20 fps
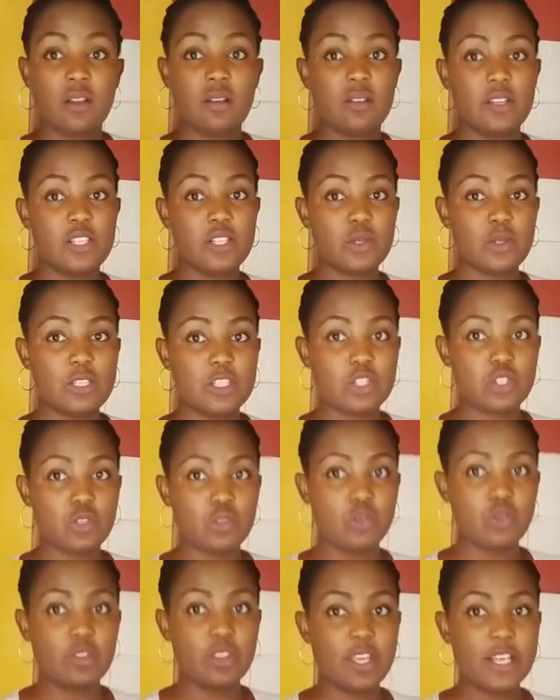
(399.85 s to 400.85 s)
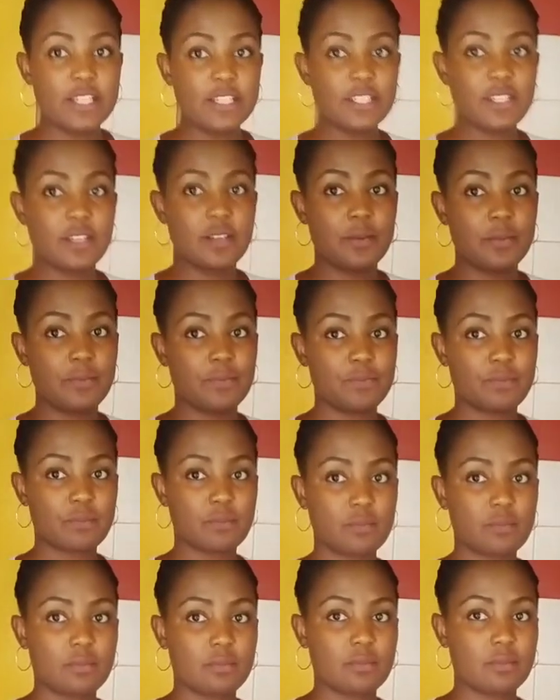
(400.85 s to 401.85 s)
it will show you that
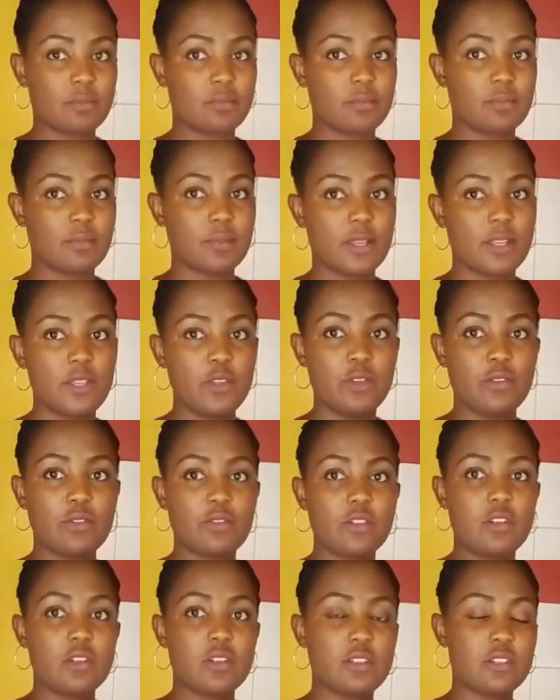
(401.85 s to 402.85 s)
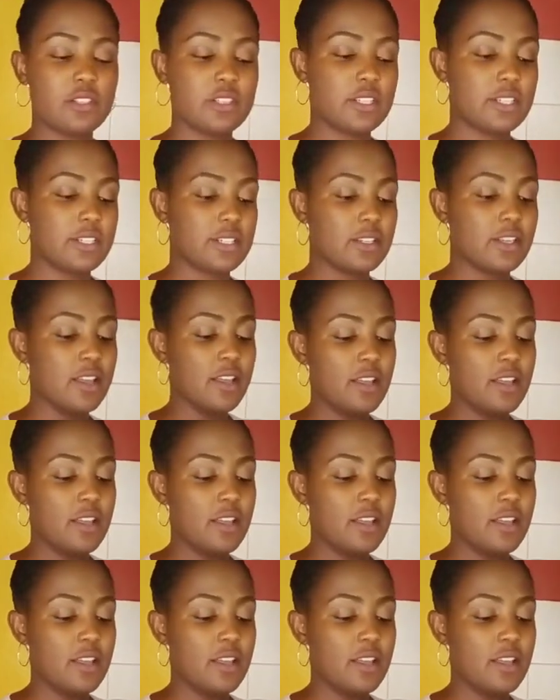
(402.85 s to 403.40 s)
you've closed it.